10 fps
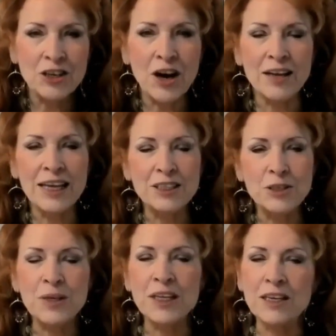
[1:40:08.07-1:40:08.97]
you know,
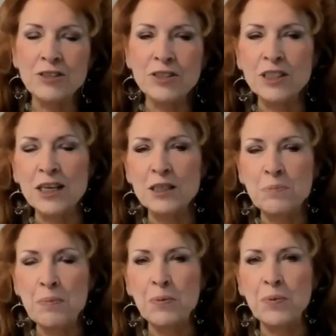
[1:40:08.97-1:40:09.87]
that's really interesting because
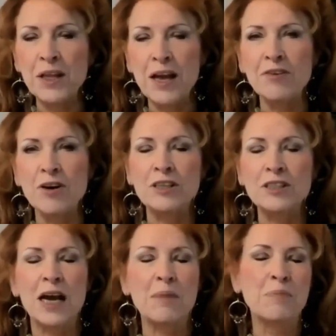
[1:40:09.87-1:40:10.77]
people really have a
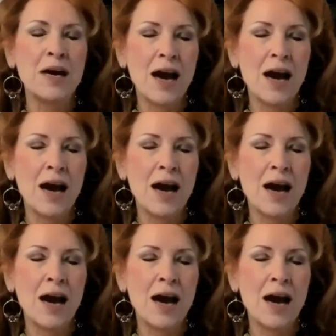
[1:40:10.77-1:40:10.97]
hard time